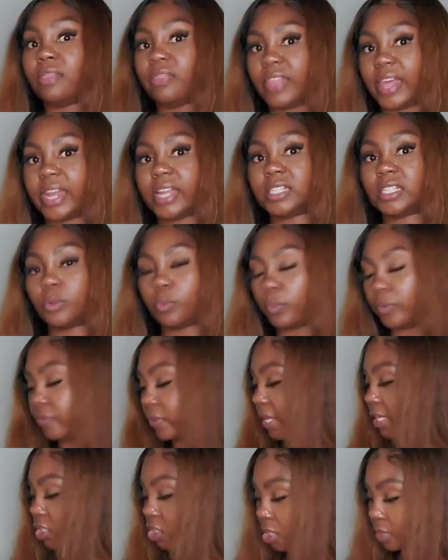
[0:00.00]
That is a
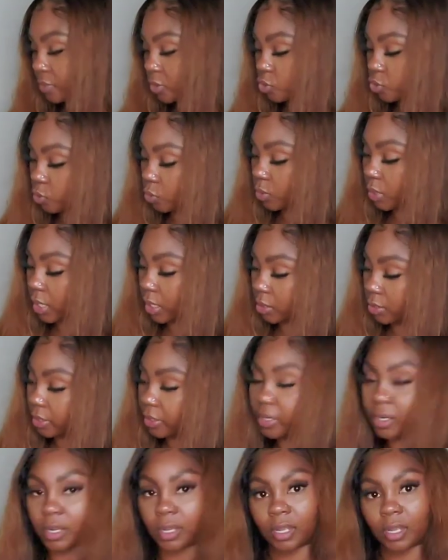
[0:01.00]
reflection of the true color.
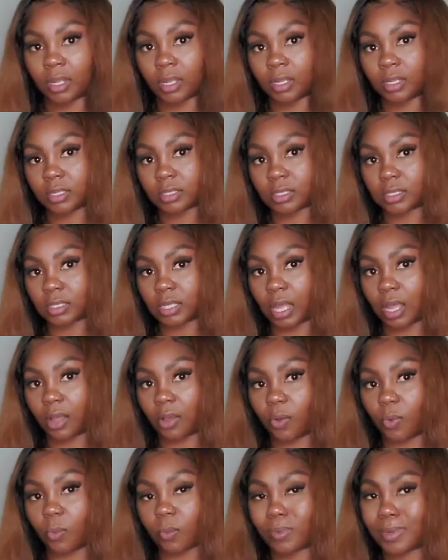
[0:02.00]

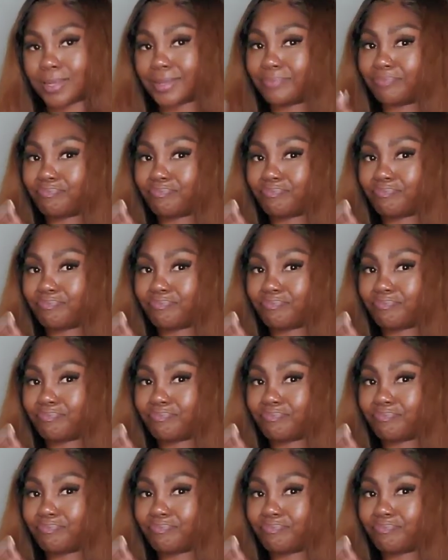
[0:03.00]
So,